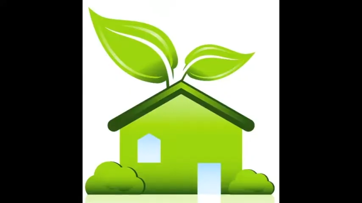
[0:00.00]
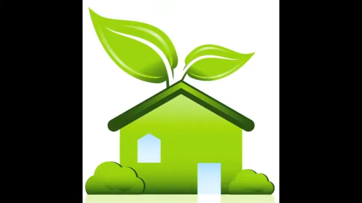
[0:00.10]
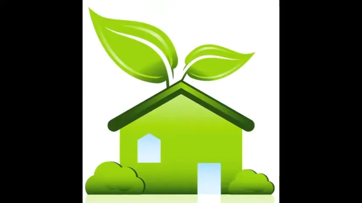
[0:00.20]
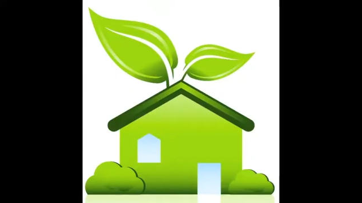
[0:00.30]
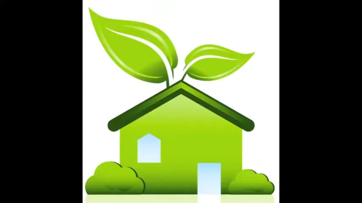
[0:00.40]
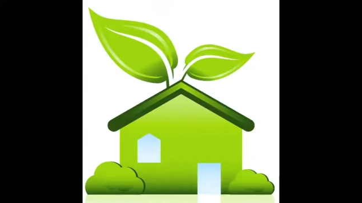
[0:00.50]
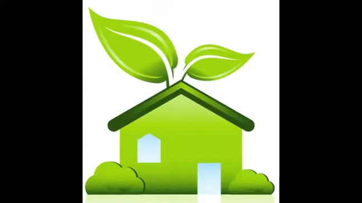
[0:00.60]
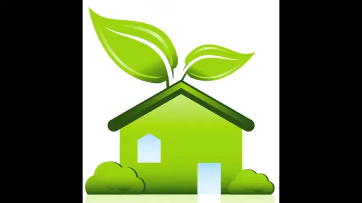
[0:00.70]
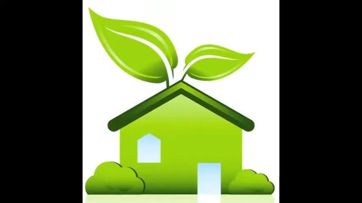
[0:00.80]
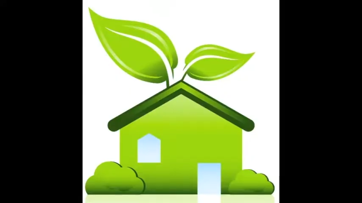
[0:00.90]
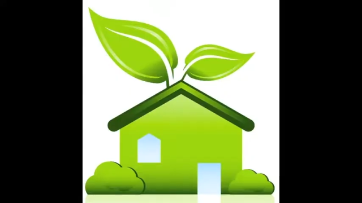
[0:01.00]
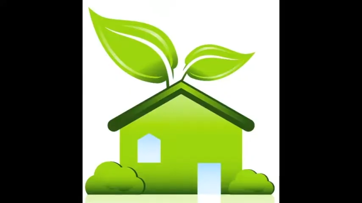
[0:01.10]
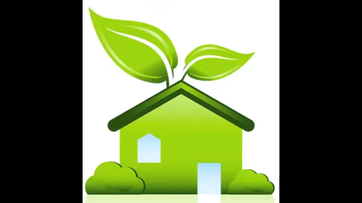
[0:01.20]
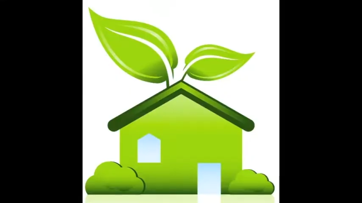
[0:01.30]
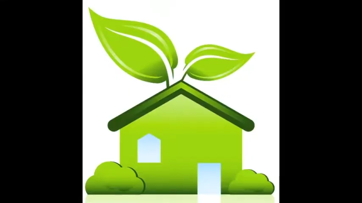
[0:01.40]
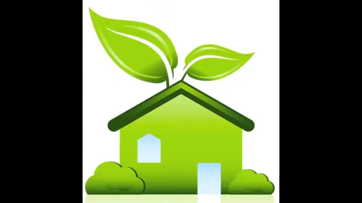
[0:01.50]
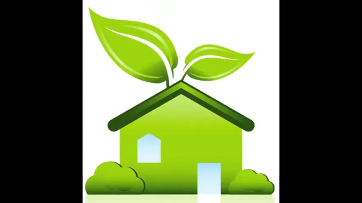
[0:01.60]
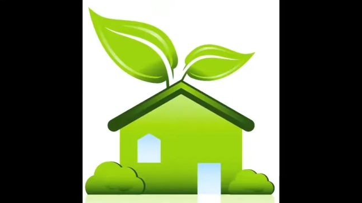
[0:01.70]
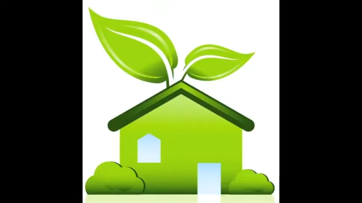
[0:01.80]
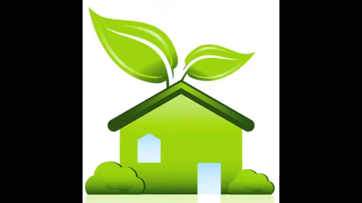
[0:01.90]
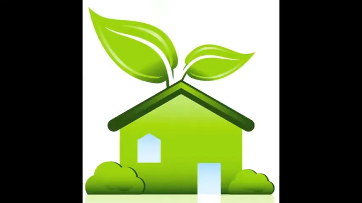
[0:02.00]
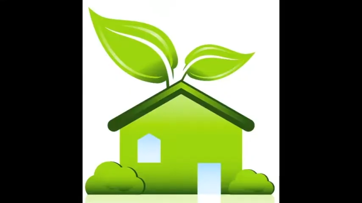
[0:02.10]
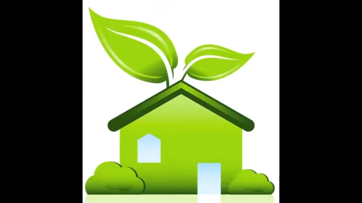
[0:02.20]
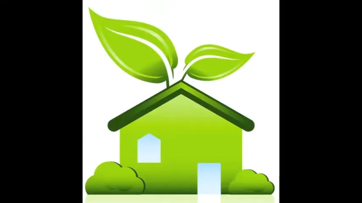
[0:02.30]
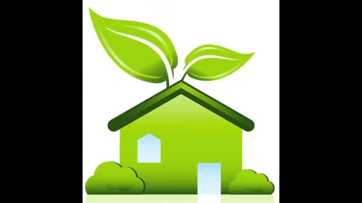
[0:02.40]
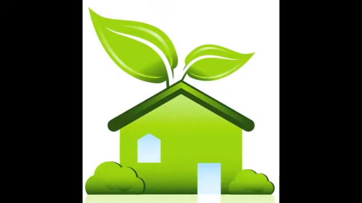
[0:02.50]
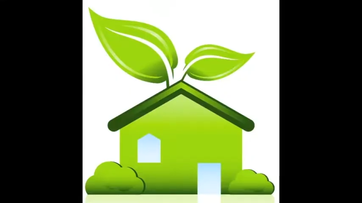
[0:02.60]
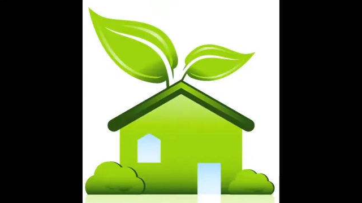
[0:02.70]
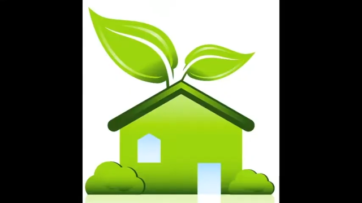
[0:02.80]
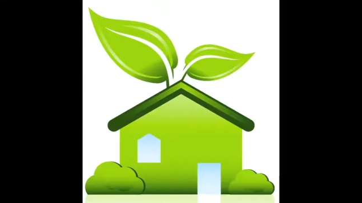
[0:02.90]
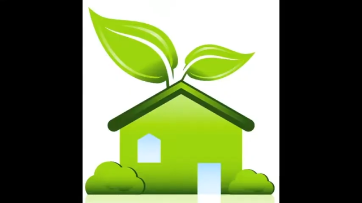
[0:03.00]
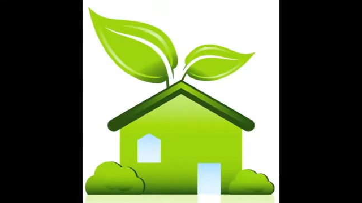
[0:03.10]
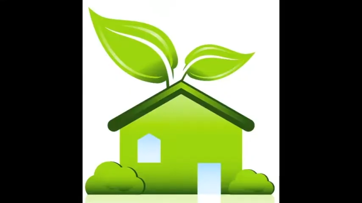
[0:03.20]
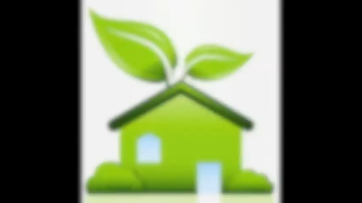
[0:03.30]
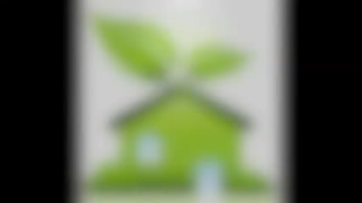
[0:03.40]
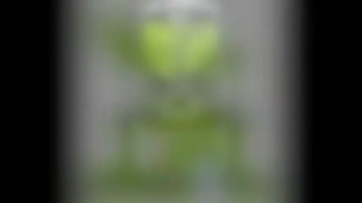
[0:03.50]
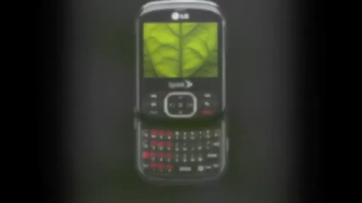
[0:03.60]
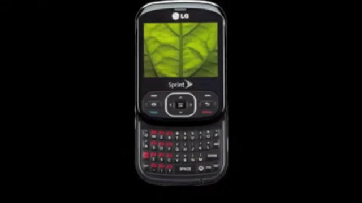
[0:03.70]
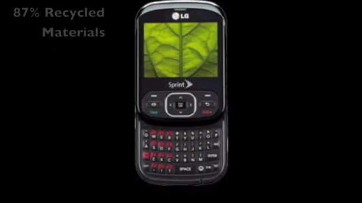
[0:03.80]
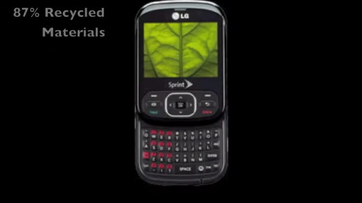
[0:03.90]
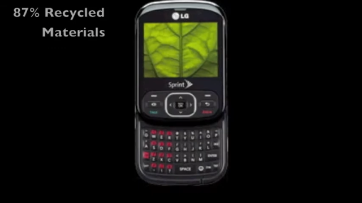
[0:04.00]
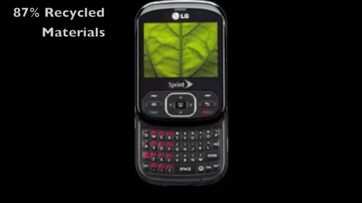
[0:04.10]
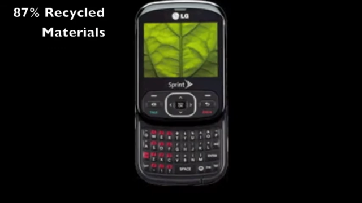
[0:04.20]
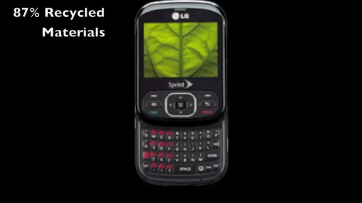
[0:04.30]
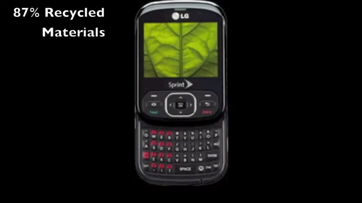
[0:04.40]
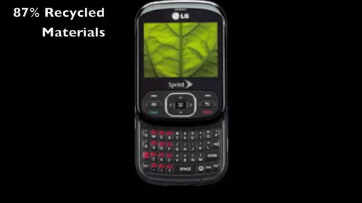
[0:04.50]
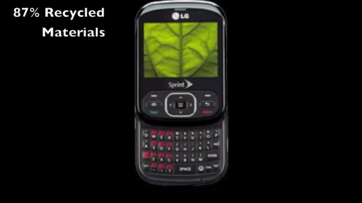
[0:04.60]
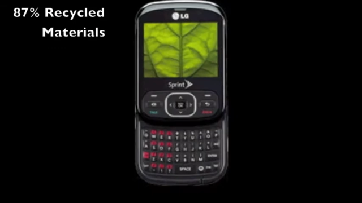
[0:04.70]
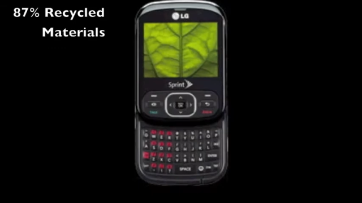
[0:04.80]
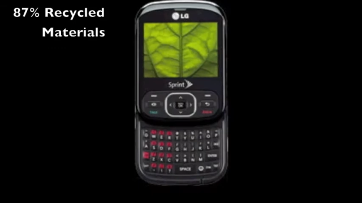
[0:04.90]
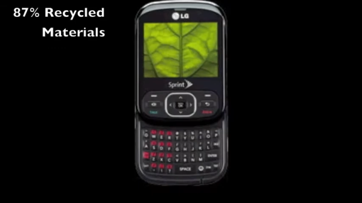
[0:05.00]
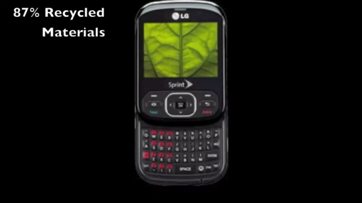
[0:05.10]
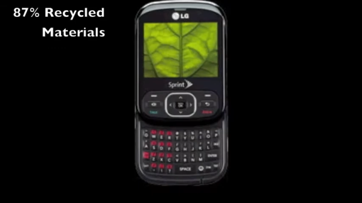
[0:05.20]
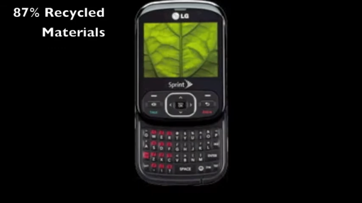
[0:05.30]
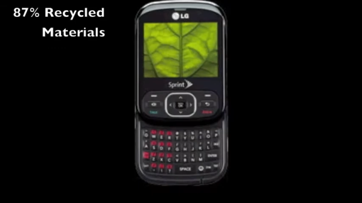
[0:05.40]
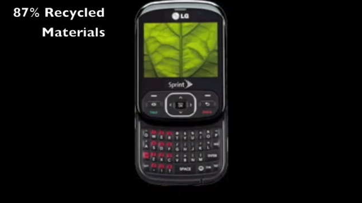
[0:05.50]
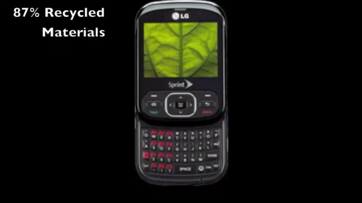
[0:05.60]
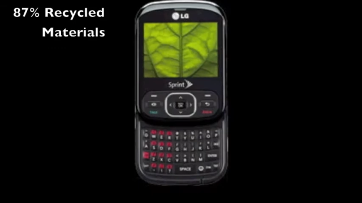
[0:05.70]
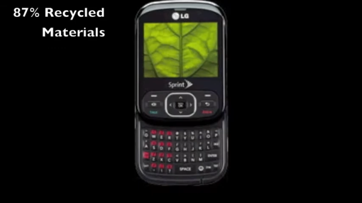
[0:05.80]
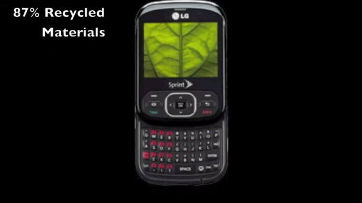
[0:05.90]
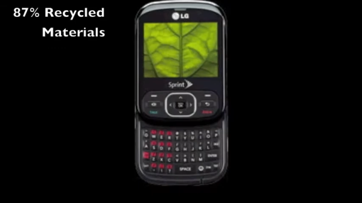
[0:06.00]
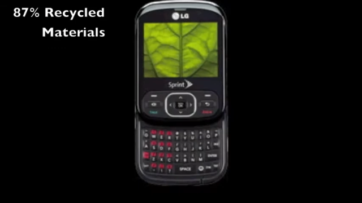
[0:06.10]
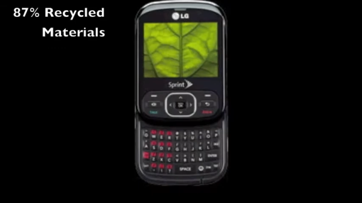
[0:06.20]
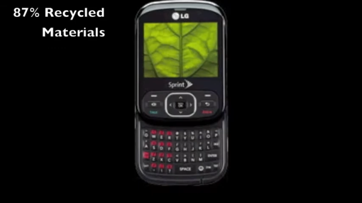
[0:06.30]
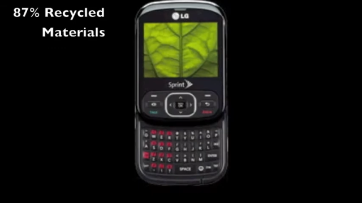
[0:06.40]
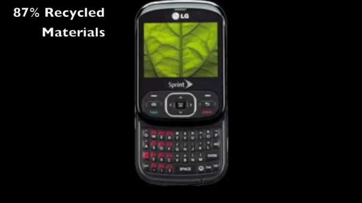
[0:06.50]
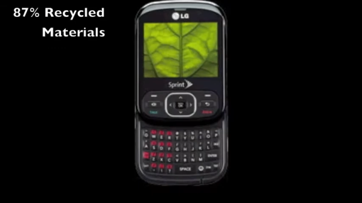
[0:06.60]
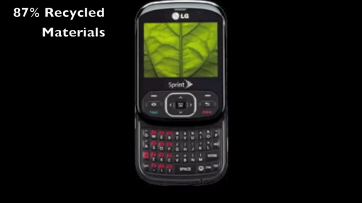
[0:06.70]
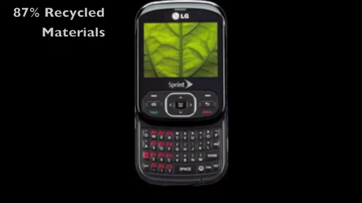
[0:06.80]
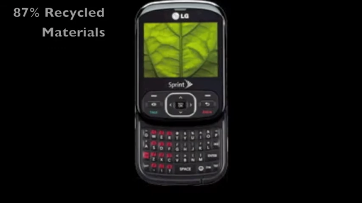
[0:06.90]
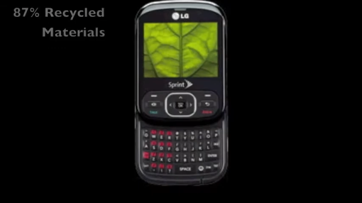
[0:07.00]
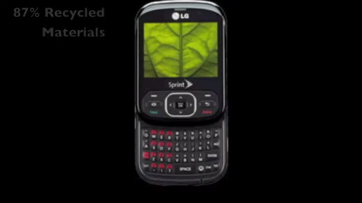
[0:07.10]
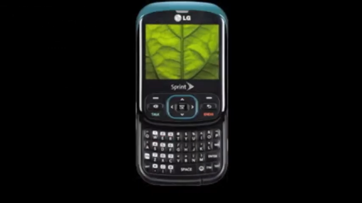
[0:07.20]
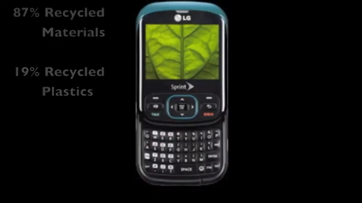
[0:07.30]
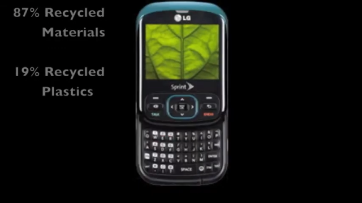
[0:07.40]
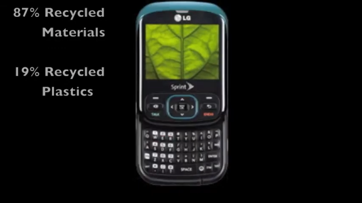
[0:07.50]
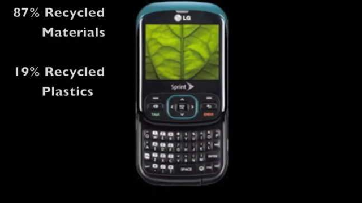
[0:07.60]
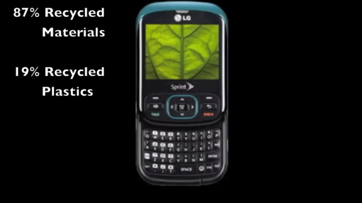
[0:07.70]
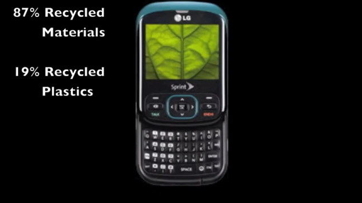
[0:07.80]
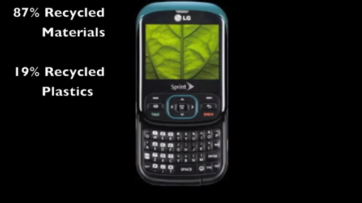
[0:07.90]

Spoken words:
[unreadable: no face in view]